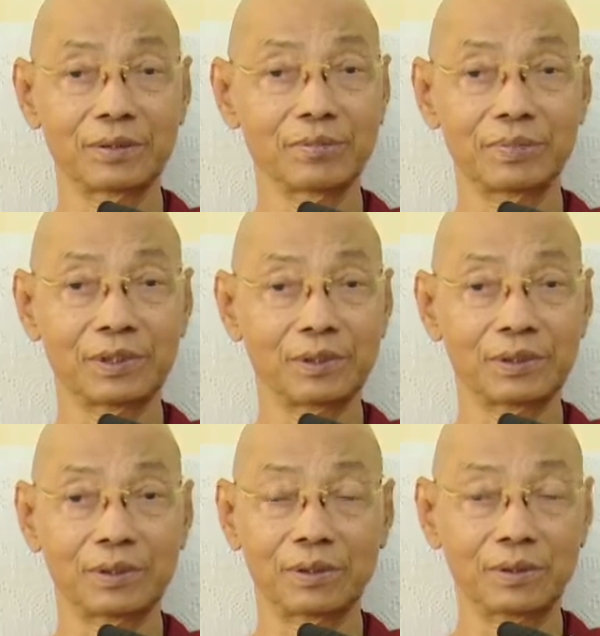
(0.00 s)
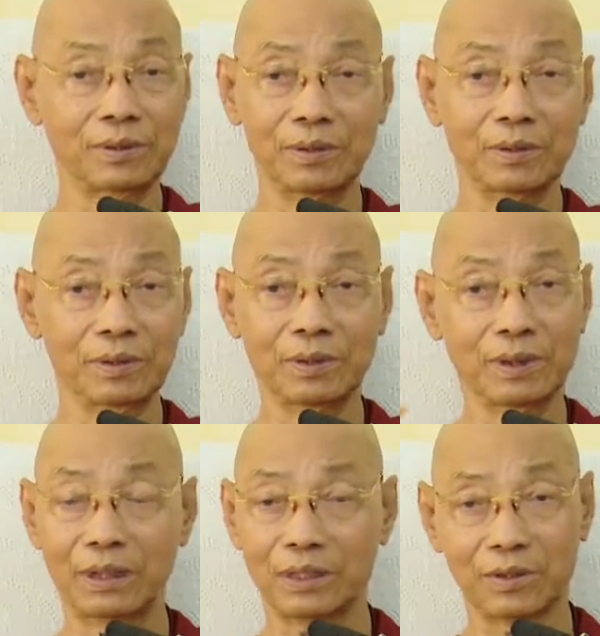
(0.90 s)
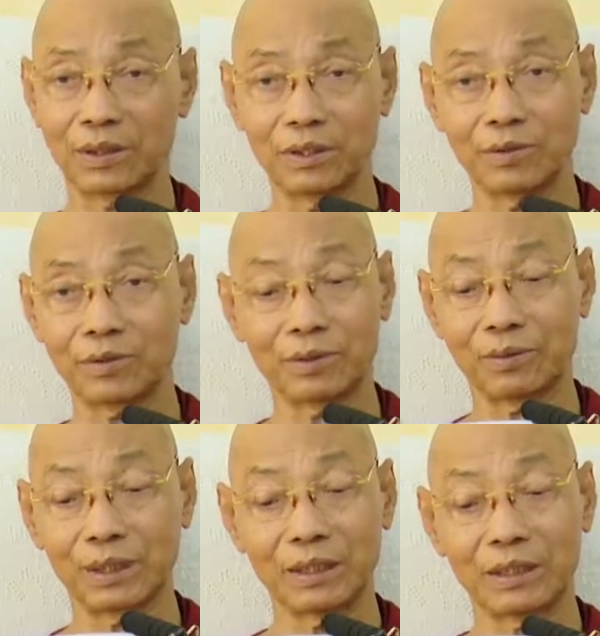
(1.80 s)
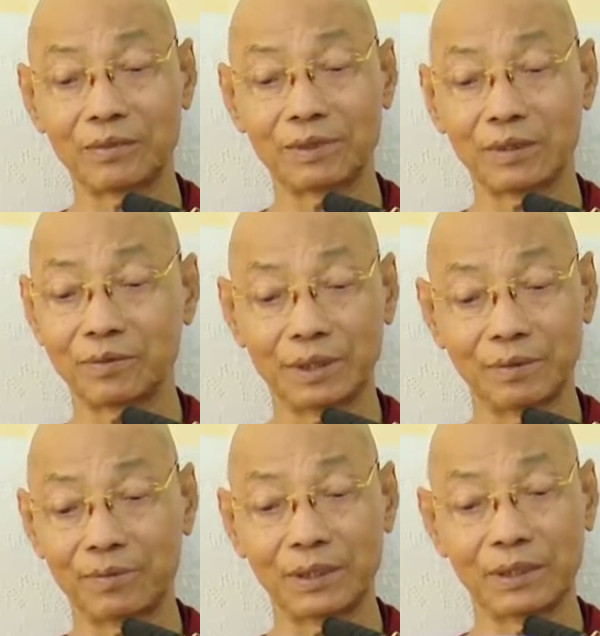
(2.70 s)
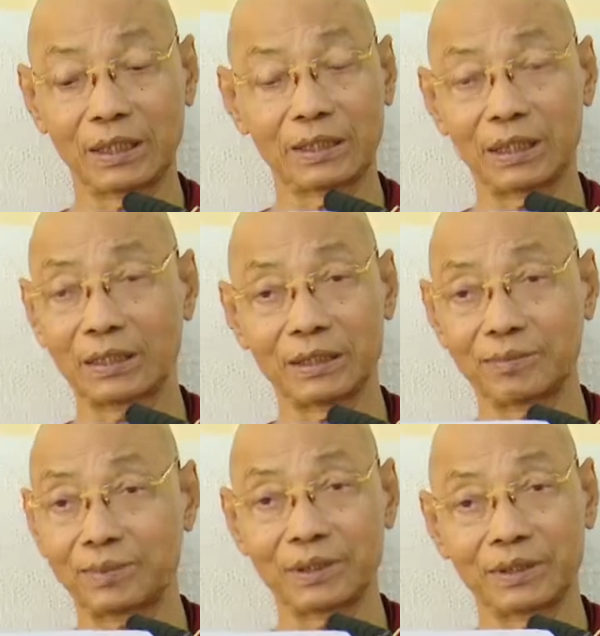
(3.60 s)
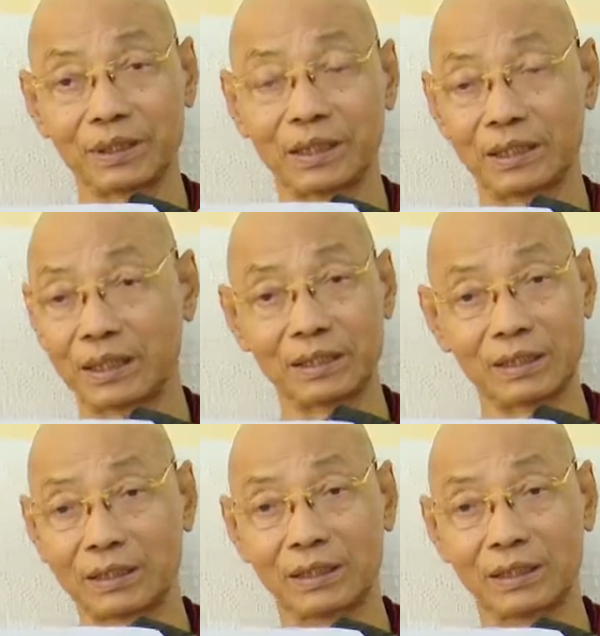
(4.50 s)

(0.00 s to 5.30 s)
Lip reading: Because of, according to Sutta, sometimes Vinyanadi, Prichanadi,